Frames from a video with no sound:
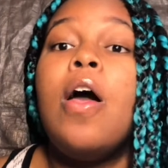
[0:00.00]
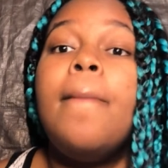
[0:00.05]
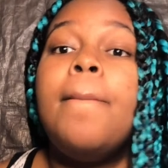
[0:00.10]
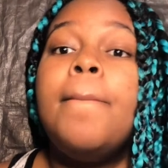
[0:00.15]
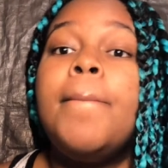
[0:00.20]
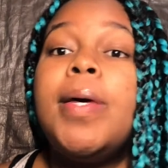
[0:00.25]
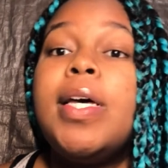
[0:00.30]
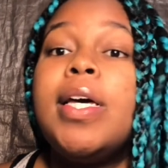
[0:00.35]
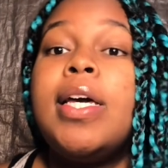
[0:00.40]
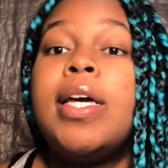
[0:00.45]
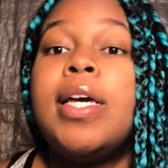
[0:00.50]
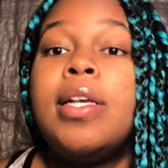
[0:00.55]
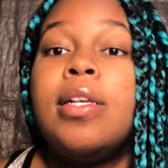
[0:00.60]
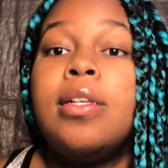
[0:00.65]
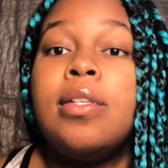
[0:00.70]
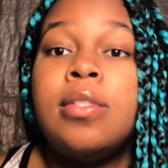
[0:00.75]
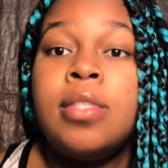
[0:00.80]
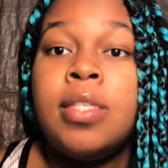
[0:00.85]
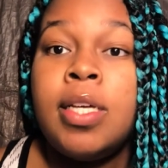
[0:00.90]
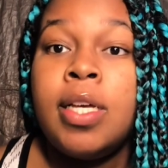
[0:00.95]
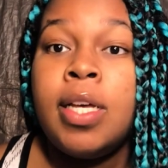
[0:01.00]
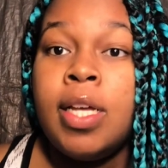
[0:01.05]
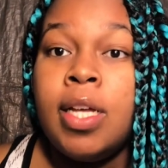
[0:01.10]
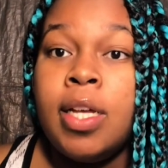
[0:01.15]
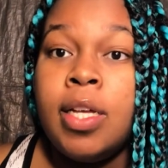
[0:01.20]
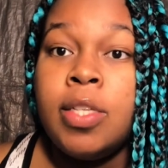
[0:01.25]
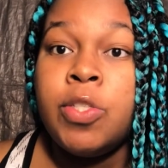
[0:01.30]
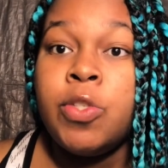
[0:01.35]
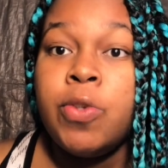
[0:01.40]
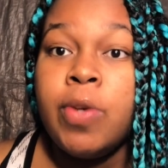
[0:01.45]
But yeah,
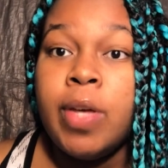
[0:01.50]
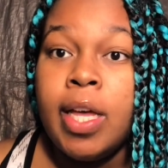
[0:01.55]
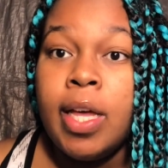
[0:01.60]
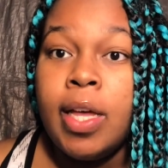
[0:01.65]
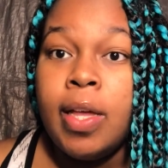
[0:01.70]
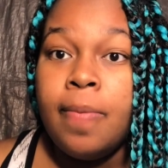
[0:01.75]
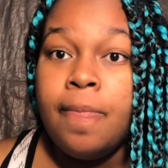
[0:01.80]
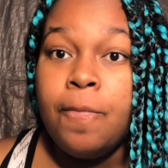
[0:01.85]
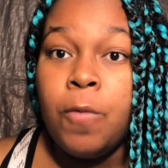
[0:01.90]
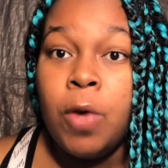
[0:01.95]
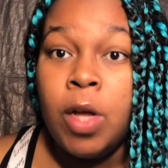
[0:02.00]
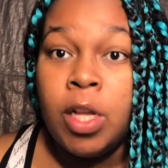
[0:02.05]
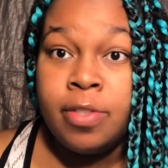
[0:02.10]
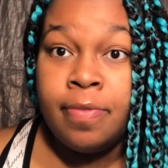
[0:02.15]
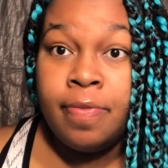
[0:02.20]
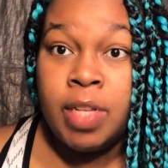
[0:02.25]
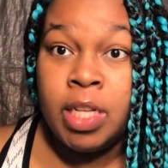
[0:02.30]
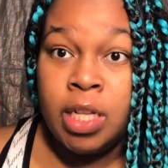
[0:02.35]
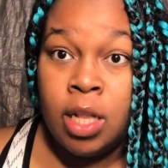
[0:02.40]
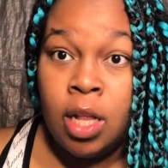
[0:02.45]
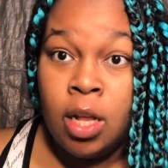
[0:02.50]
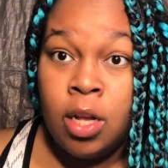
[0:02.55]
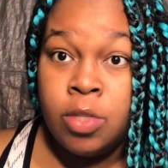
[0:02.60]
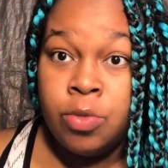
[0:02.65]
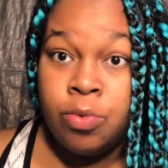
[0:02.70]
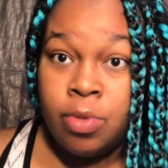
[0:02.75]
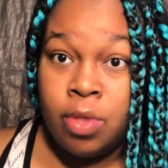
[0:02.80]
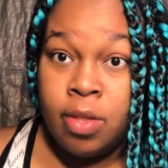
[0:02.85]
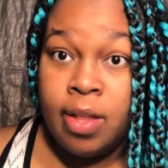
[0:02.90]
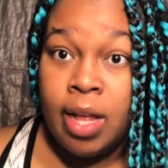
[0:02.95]
you get $150 worth
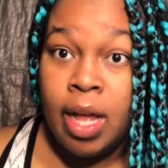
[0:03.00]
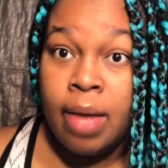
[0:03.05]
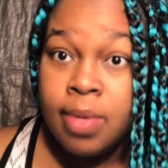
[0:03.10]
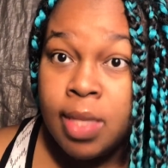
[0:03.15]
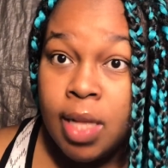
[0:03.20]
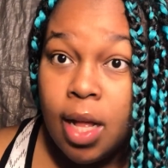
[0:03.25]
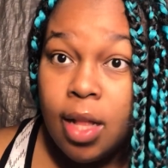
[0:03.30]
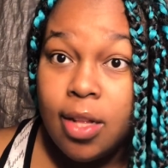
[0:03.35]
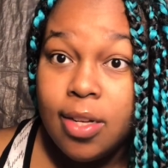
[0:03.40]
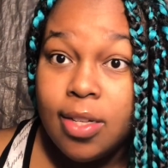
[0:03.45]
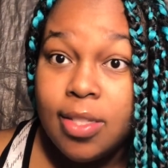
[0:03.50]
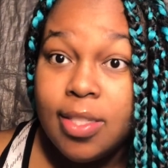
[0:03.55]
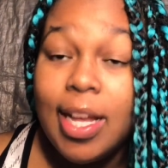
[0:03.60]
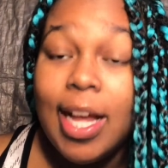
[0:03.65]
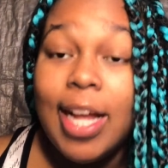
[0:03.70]
of Diamond Dollars.